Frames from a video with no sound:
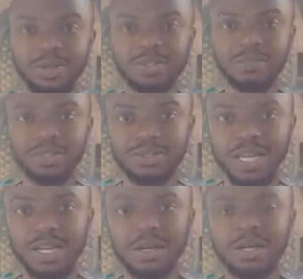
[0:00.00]
because of the
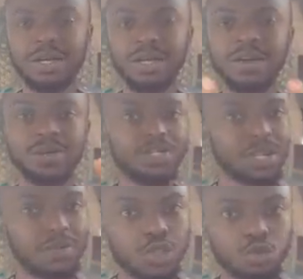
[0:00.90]
sake, for the
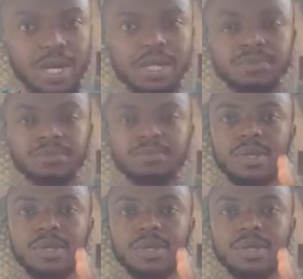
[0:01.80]
sake of this training.